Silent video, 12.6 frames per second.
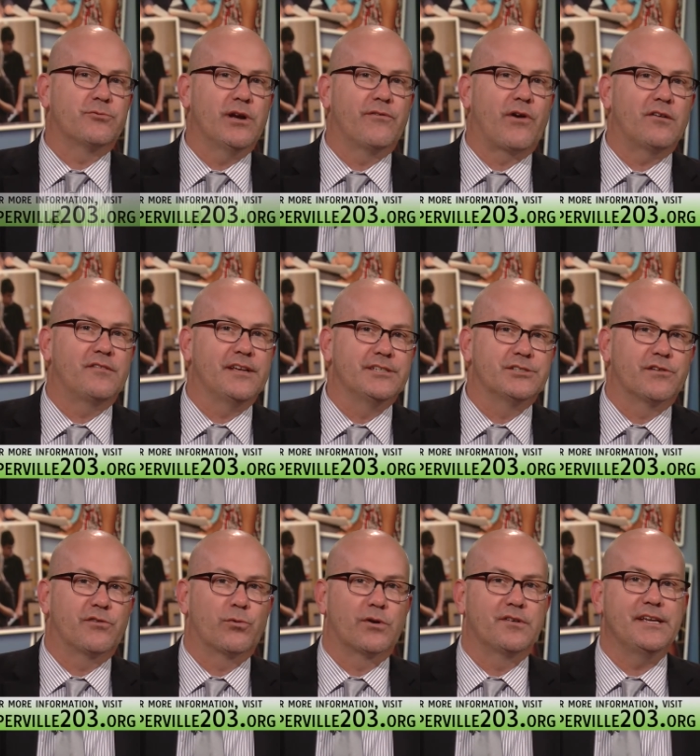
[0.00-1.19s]
three of our teachers
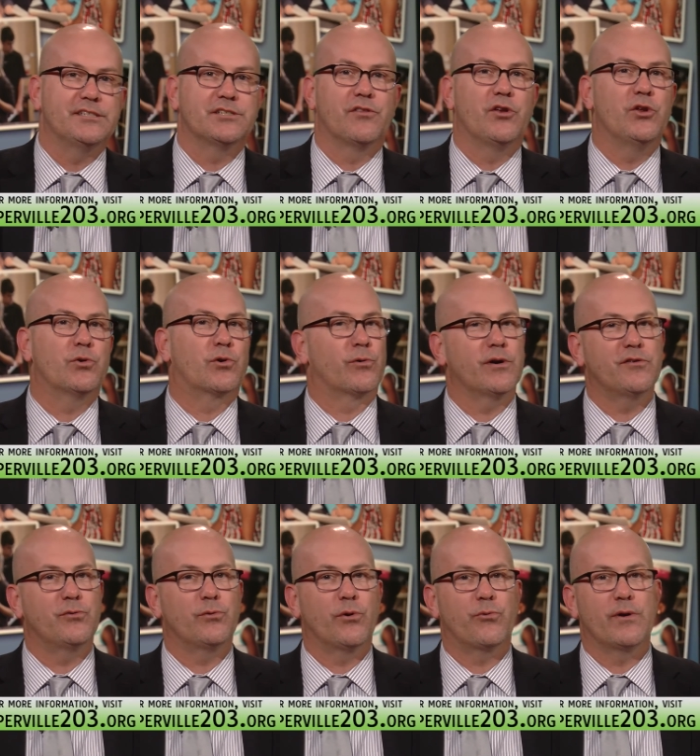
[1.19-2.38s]
who are teaching the new Career
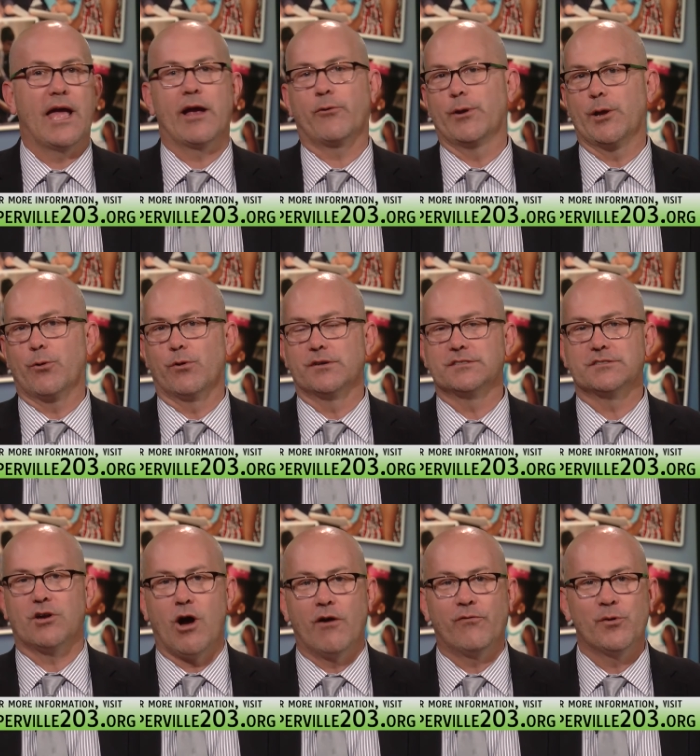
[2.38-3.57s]
203 equity courses
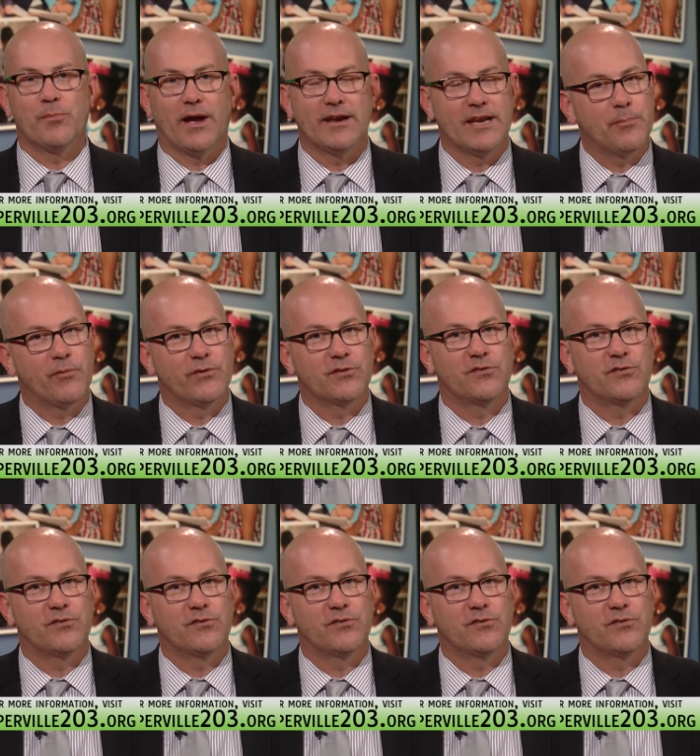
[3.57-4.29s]
offered by Naperville